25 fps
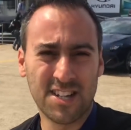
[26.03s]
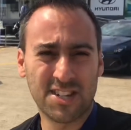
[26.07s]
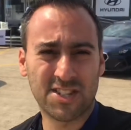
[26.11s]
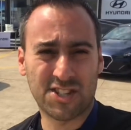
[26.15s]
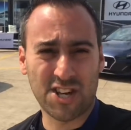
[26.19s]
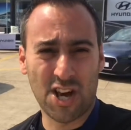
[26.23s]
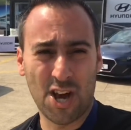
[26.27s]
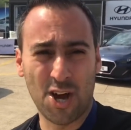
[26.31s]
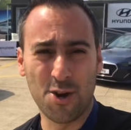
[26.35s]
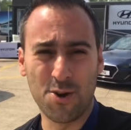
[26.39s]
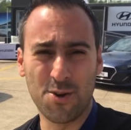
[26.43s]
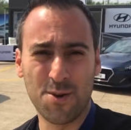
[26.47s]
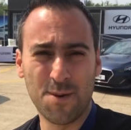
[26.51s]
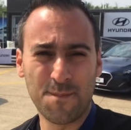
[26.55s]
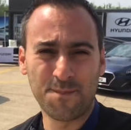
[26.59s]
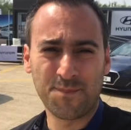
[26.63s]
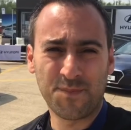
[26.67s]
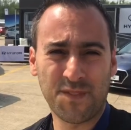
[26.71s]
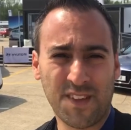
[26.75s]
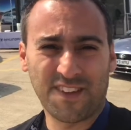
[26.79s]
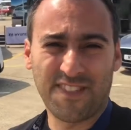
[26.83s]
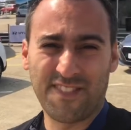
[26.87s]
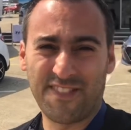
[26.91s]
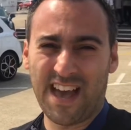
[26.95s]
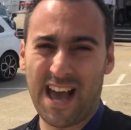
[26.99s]
So
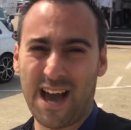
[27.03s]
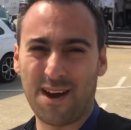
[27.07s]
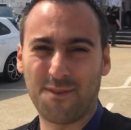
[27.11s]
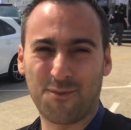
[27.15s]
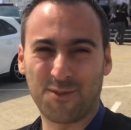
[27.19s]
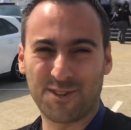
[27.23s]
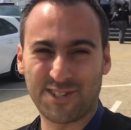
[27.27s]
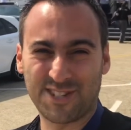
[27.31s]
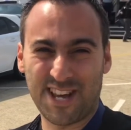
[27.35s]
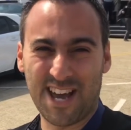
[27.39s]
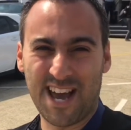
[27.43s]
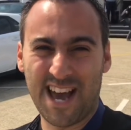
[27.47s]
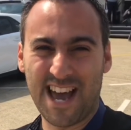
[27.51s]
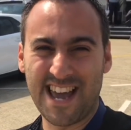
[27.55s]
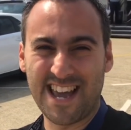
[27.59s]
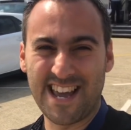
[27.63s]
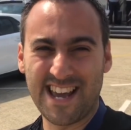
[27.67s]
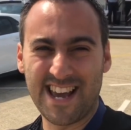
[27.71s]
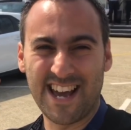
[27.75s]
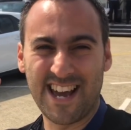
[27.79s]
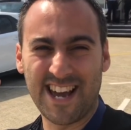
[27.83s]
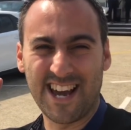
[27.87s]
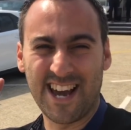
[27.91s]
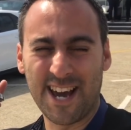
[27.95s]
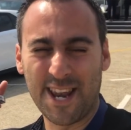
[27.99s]
that was
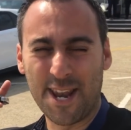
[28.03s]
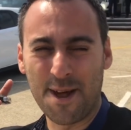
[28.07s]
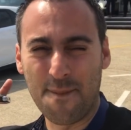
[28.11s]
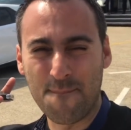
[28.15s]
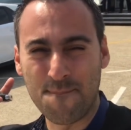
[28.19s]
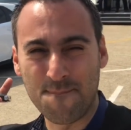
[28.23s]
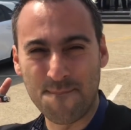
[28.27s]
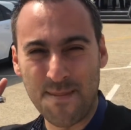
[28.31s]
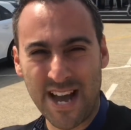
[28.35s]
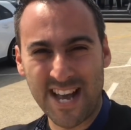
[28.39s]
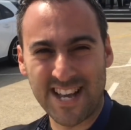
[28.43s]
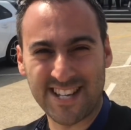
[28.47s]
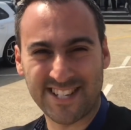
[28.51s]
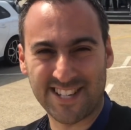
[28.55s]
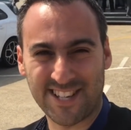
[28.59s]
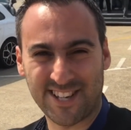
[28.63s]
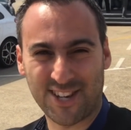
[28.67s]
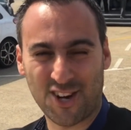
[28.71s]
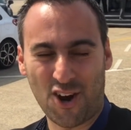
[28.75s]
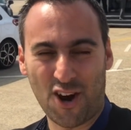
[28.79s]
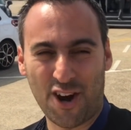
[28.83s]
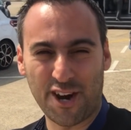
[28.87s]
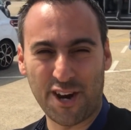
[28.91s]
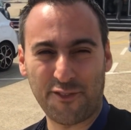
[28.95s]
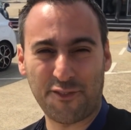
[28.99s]
an
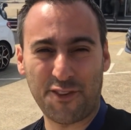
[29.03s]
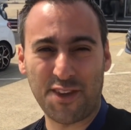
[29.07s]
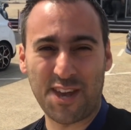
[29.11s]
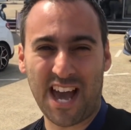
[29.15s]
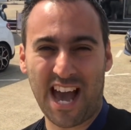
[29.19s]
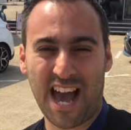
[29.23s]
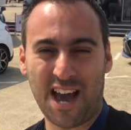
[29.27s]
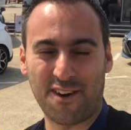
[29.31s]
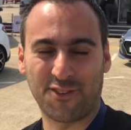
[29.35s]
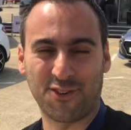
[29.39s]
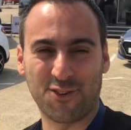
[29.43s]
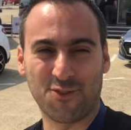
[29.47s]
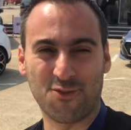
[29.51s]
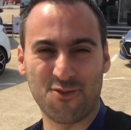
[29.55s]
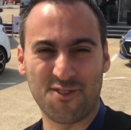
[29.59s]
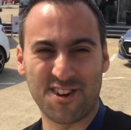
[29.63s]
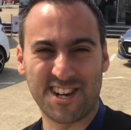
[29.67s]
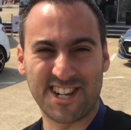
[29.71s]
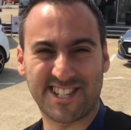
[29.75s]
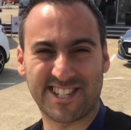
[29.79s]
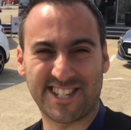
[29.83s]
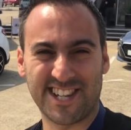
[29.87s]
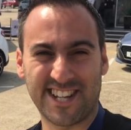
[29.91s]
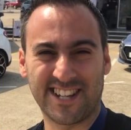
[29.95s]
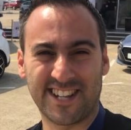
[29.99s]
amazing car, and if you haven't
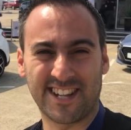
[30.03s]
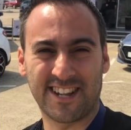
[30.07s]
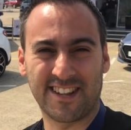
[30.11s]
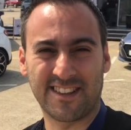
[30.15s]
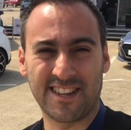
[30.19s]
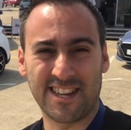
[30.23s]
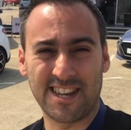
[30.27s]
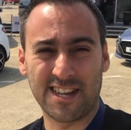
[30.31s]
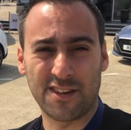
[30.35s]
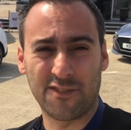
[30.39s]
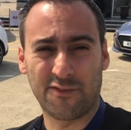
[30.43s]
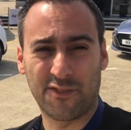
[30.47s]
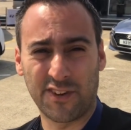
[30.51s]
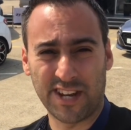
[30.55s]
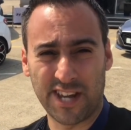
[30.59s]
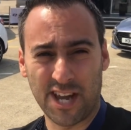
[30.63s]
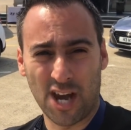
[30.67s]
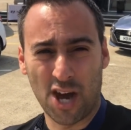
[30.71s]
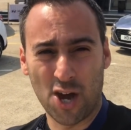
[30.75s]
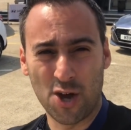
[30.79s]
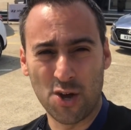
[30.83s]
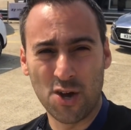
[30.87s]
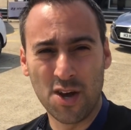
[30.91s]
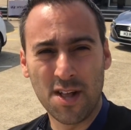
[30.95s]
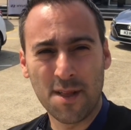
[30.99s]
already seen the
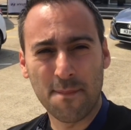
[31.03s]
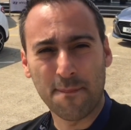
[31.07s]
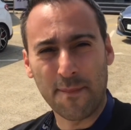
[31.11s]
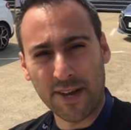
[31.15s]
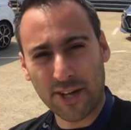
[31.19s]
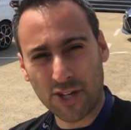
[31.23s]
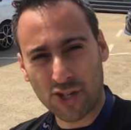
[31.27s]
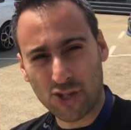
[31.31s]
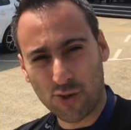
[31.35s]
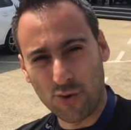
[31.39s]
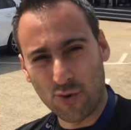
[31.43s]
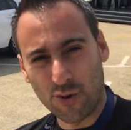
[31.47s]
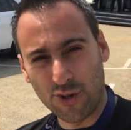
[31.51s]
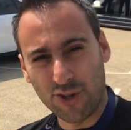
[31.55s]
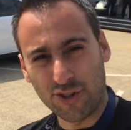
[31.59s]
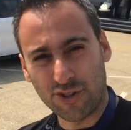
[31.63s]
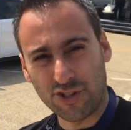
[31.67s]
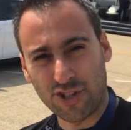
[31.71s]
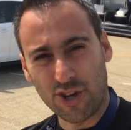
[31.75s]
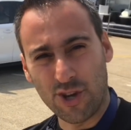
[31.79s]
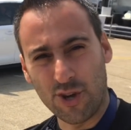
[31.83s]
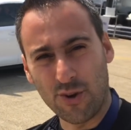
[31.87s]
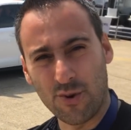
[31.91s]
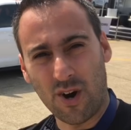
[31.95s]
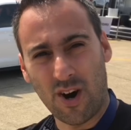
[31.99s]
video, make sure you
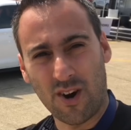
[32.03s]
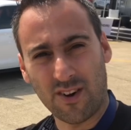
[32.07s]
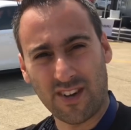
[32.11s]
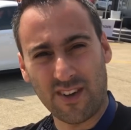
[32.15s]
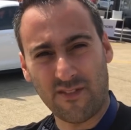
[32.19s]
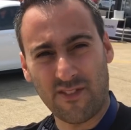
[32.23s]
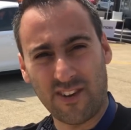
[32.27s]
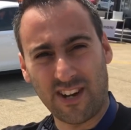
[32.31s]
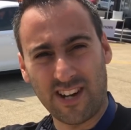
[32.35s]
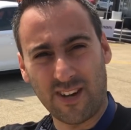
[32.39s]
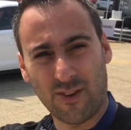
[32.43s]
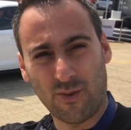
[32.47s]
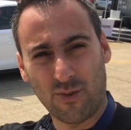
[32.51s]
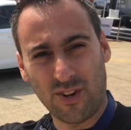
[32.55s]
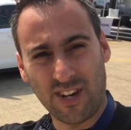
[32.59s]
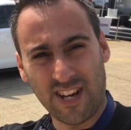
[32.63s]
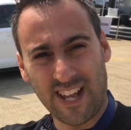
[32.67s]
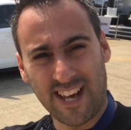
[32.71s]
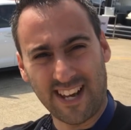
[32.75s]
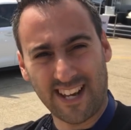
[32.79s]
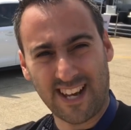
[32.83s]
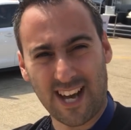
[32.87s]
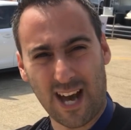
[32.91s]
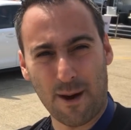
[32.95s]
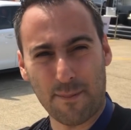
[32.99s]
do. I'll give you a little
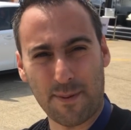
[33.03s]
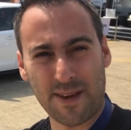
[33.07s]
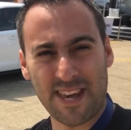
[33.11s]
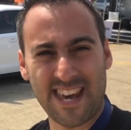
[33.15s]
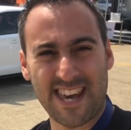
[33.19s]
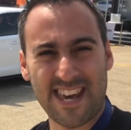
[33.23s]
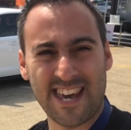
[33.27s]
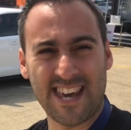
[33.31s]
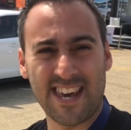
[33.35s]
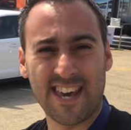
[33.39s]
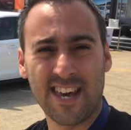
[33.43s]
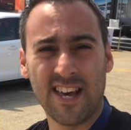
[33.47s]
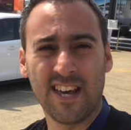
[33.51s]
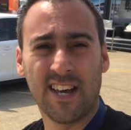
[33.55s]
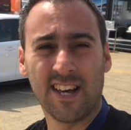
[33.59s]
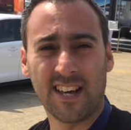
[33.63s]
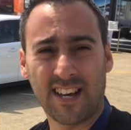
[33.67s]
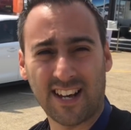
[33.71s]
link up here.